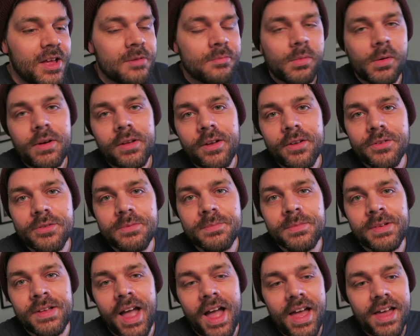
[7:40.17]
But when you got
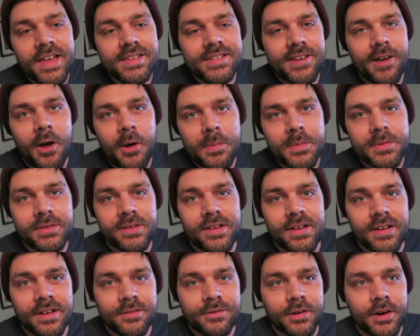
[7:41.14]
some guy sat opposite
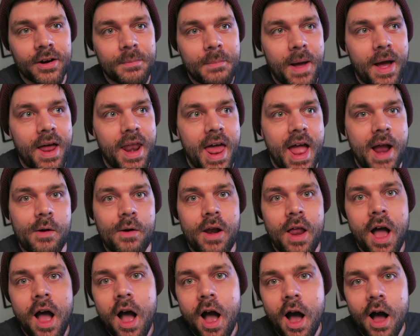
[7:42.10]
you for about an hour
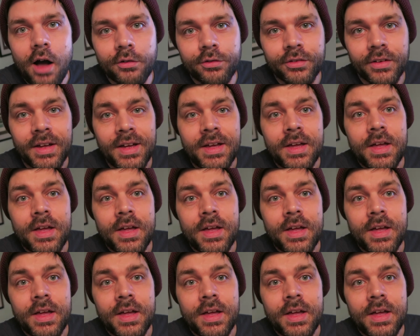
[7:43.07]
and a half